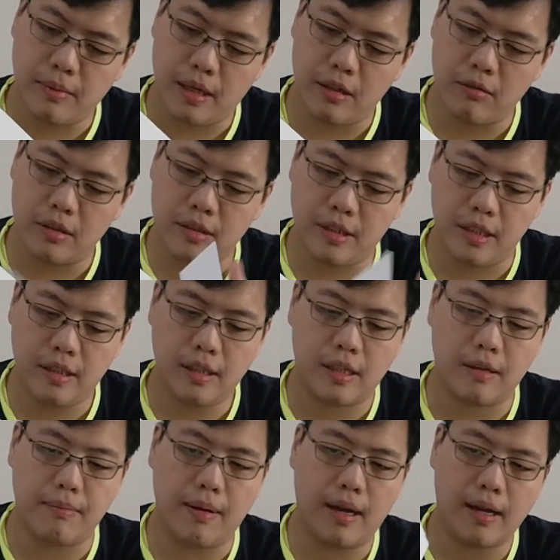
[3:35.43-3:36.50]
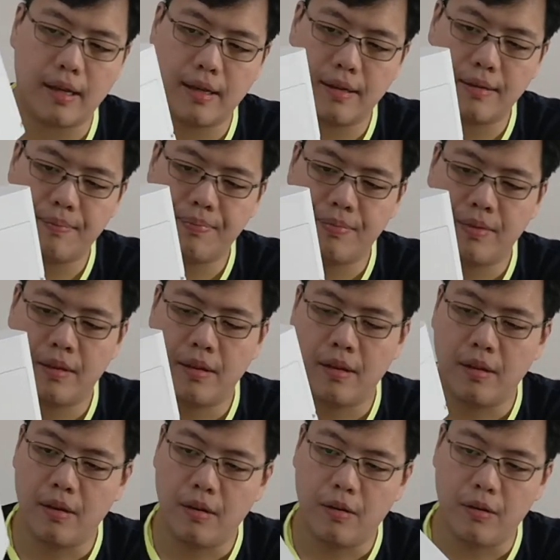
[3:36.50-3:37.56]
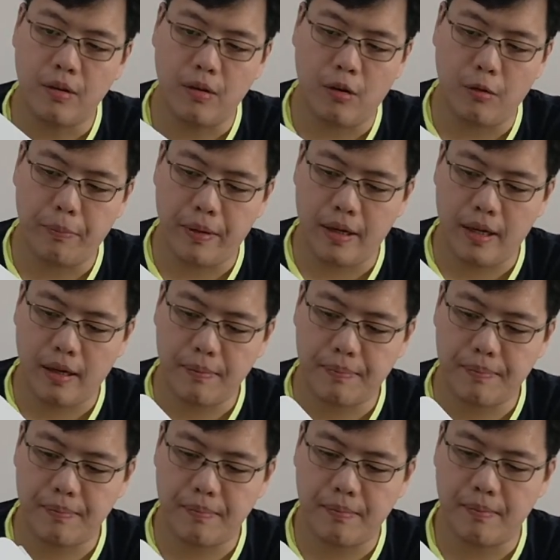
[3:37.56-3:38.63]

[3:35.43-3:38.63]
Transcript: manuals here at the back. You open it up.